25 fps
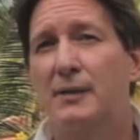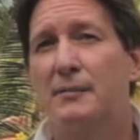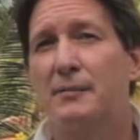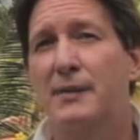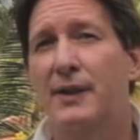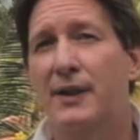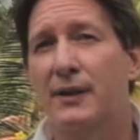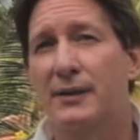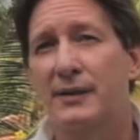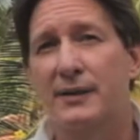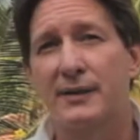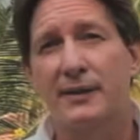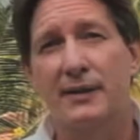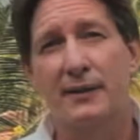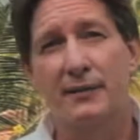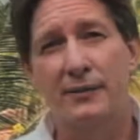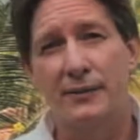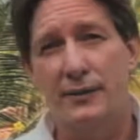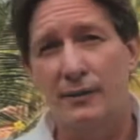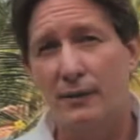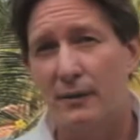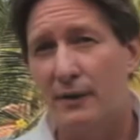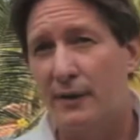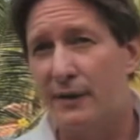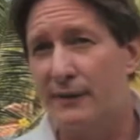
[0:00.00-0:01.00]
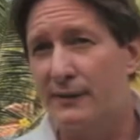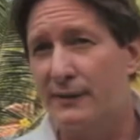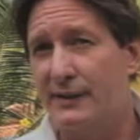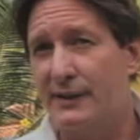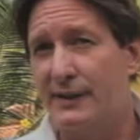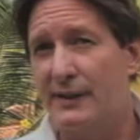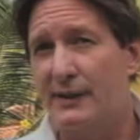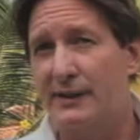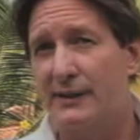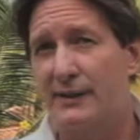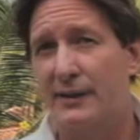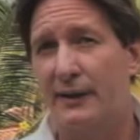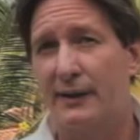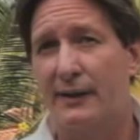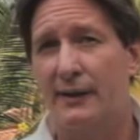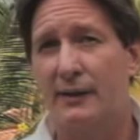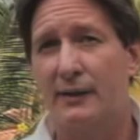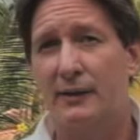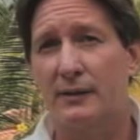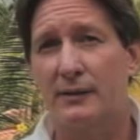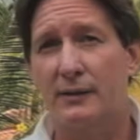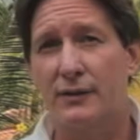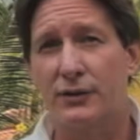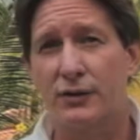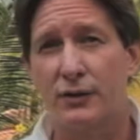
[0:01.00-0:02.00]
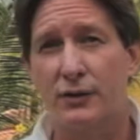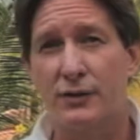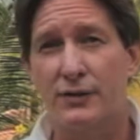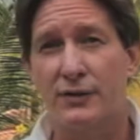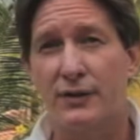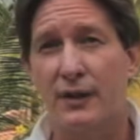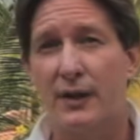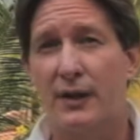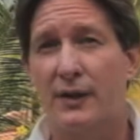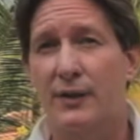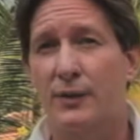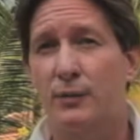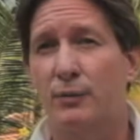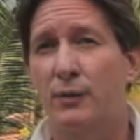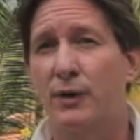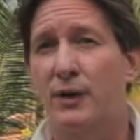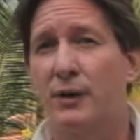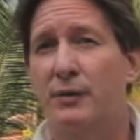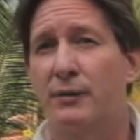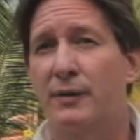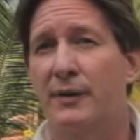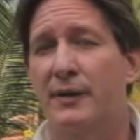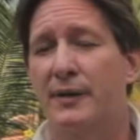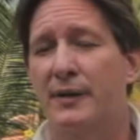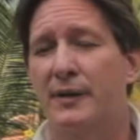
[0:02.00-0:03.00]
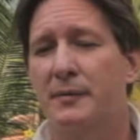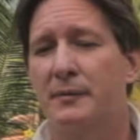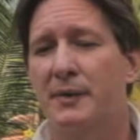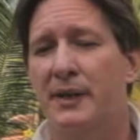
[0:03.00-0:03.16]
because it gives you a lot of detail, shows you how to work with it,